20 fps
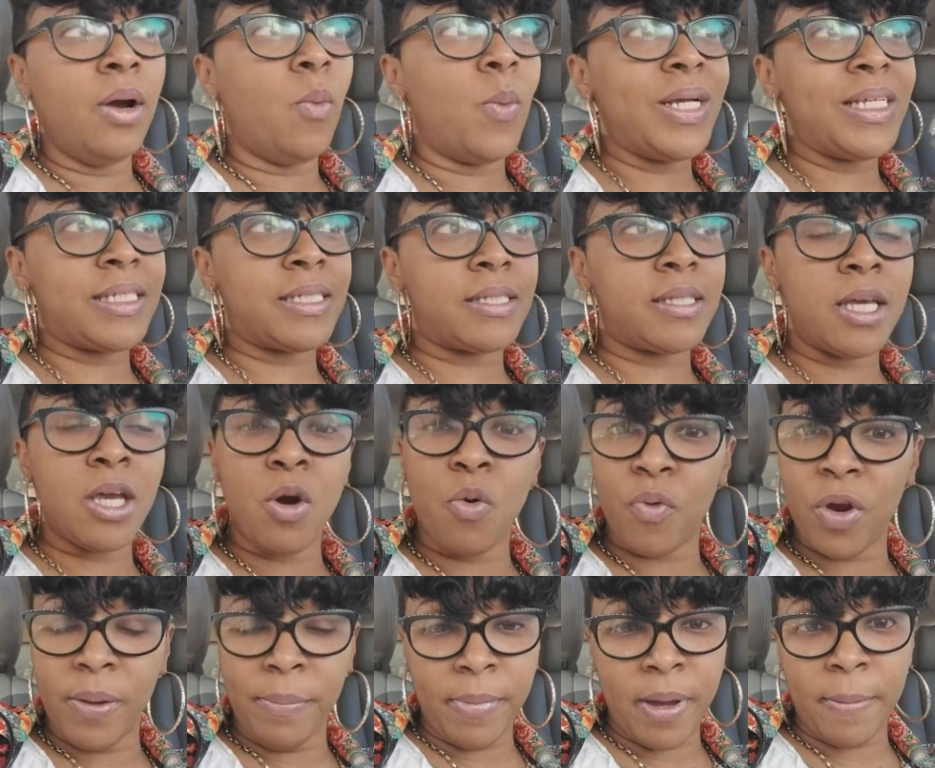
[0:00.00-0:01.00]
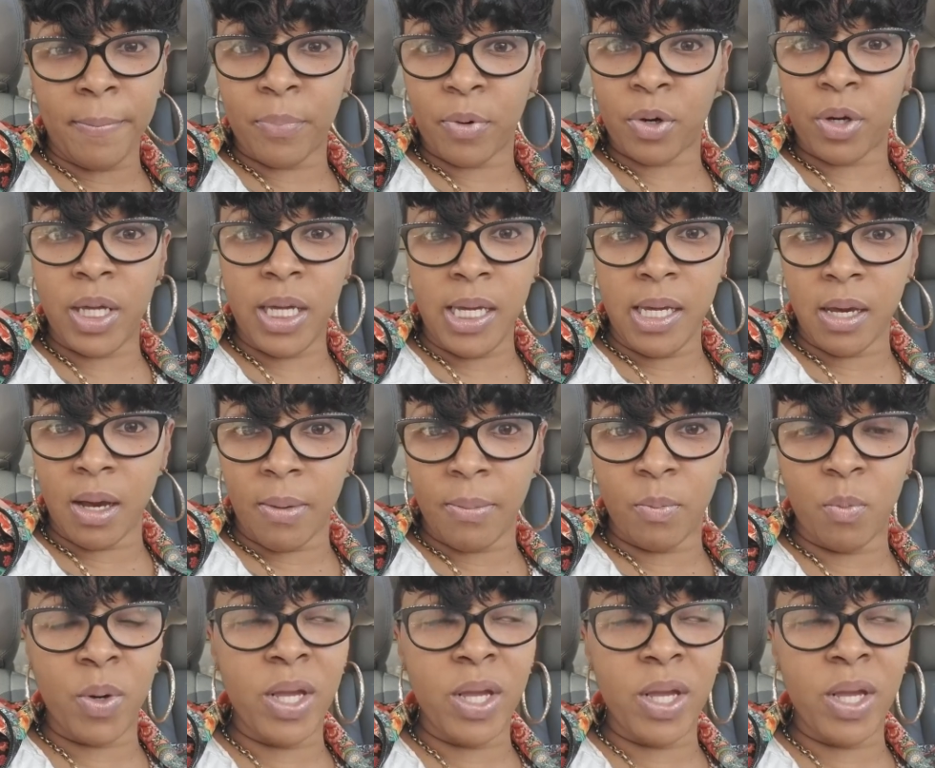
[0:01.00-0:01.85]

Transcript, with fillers: we still remember him.